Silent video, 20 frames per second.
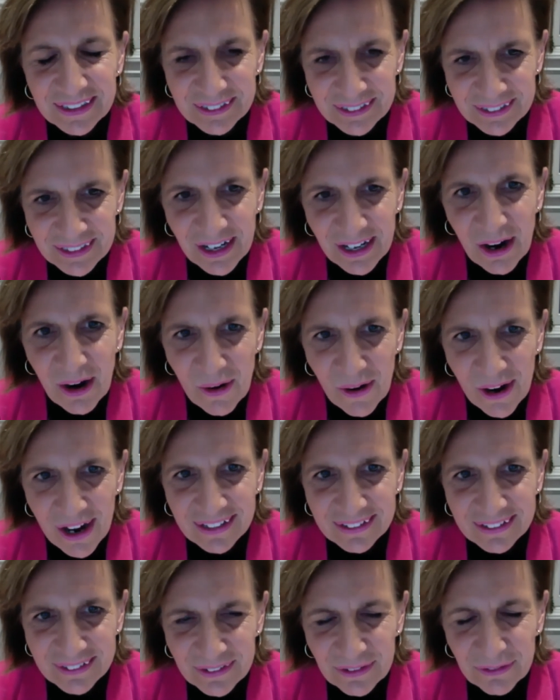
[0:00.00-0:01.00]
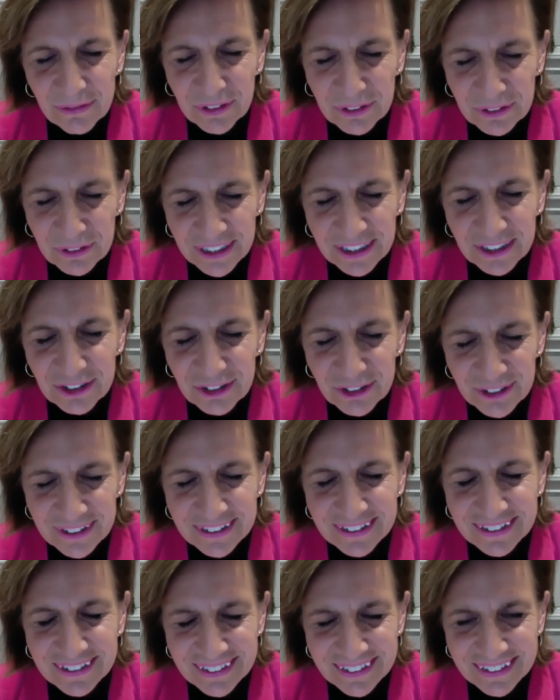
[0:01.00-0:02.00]
now at the
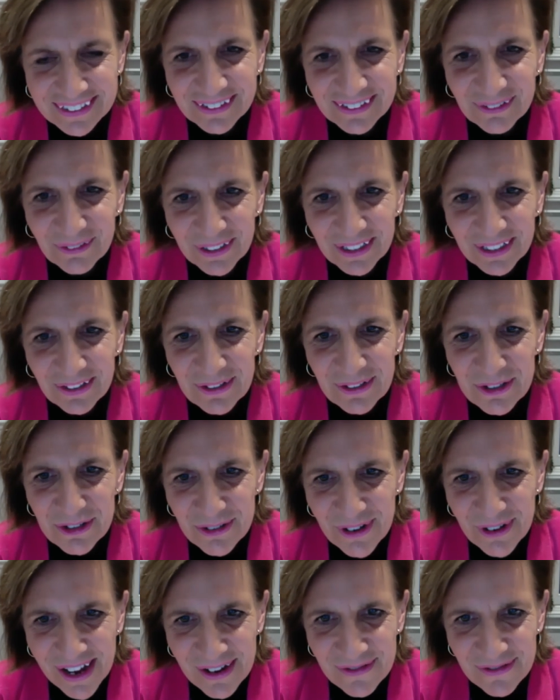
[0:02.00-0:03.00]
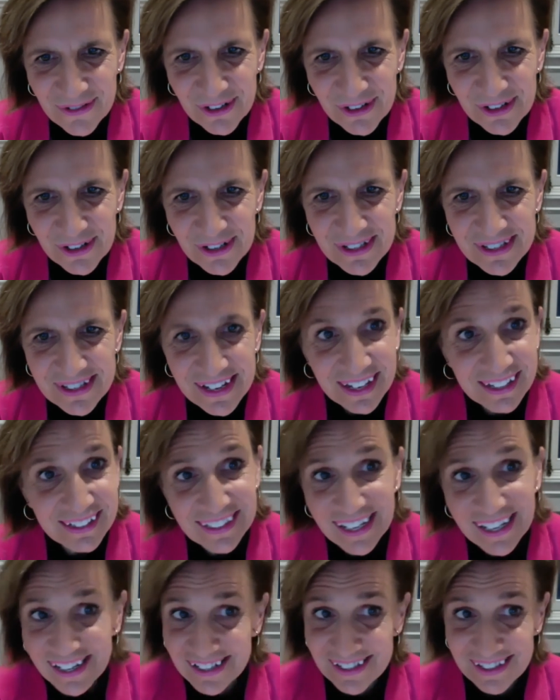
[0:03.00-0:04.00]
foundation. What are the drivers? And
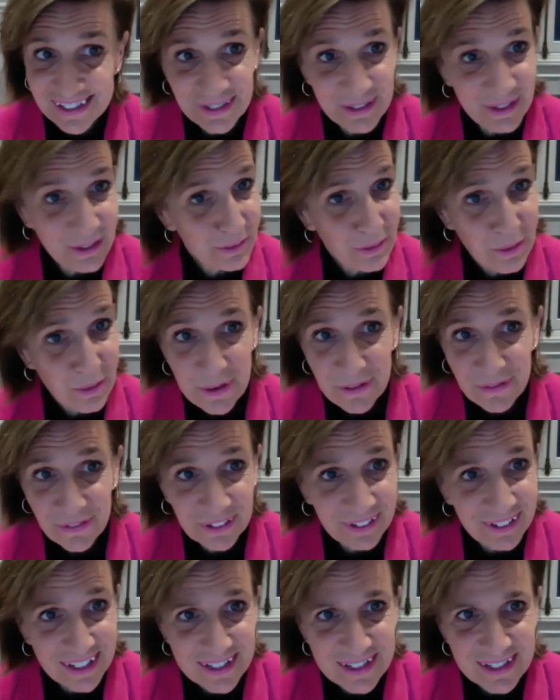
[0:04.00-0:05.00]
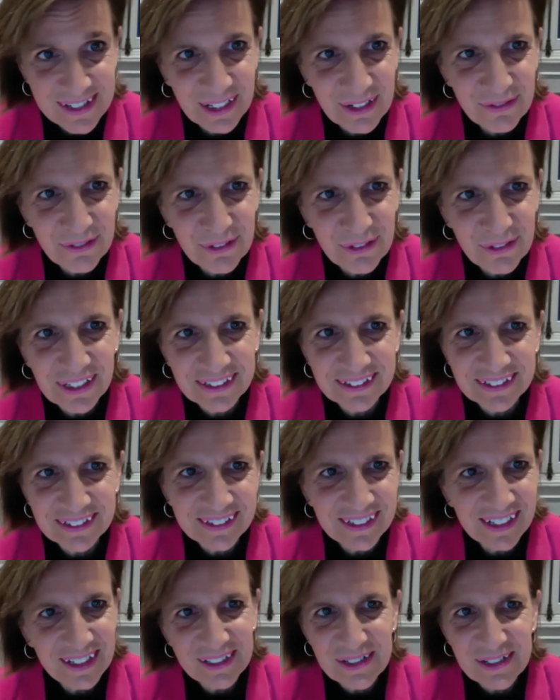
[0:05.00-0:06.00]
yes, it would be fantastic if you can
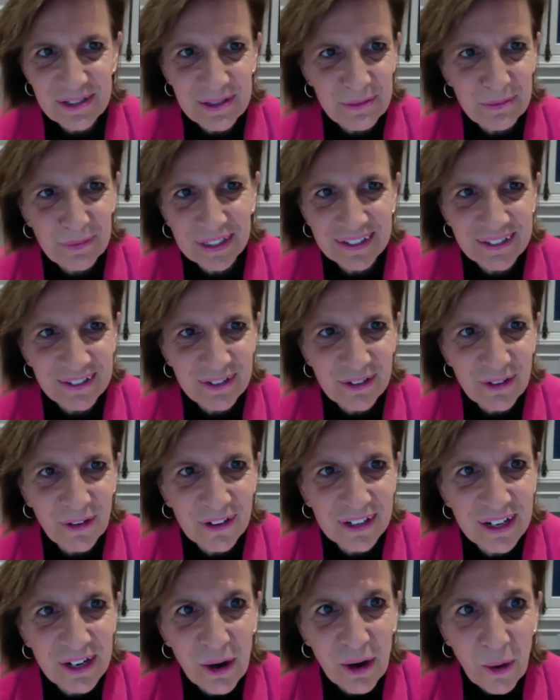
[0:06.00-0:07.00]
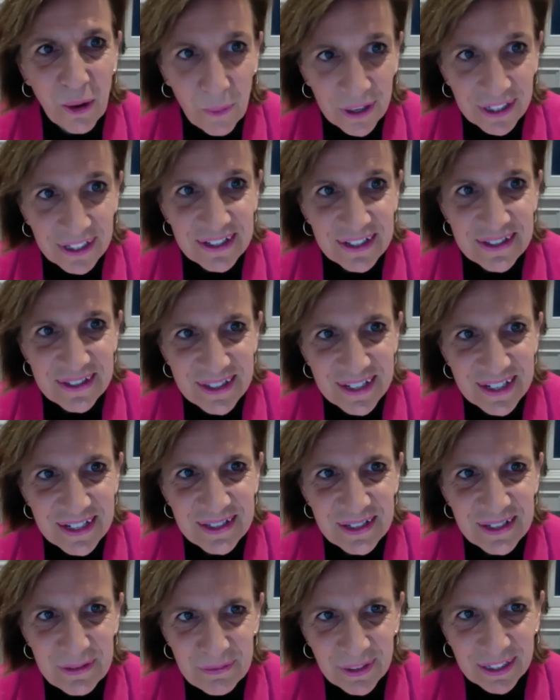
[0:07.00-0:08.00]
tell us a bit what is
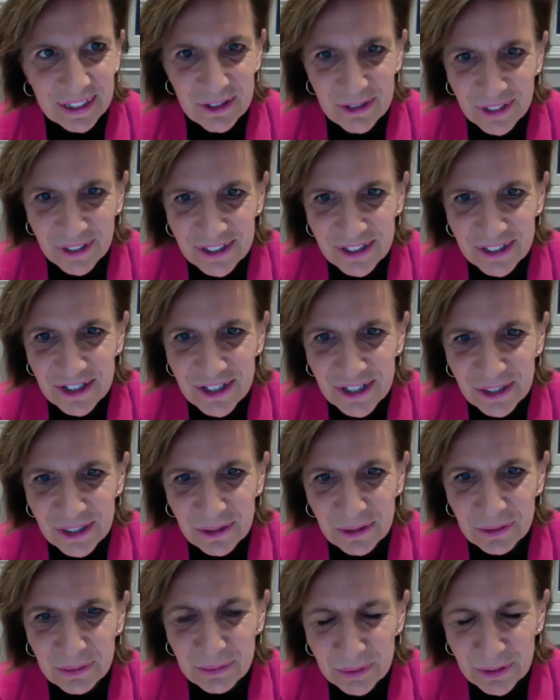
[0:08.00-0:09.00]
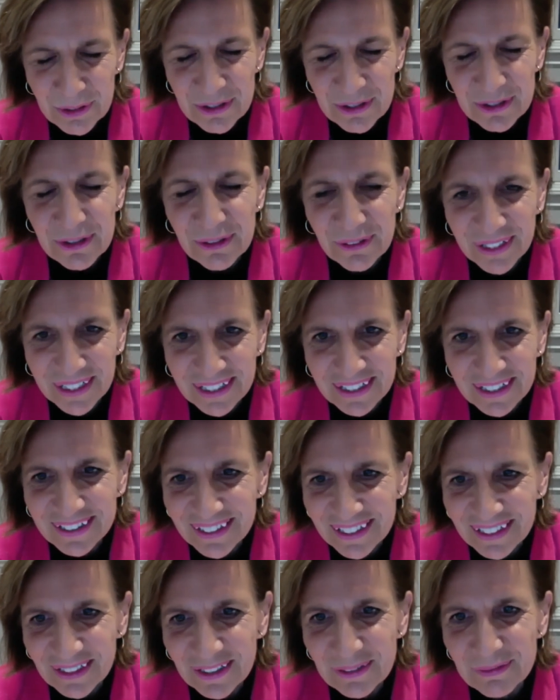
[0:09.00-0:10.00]
this impact strategy you're pursuing?
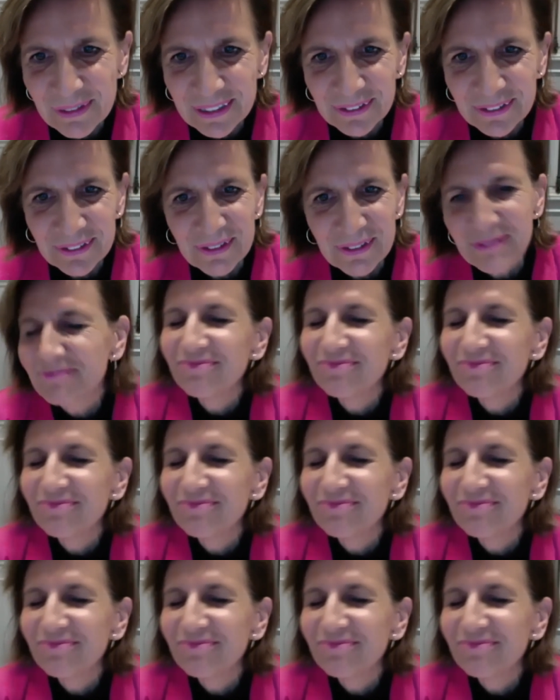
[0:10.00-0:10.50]
Thank you, Margot.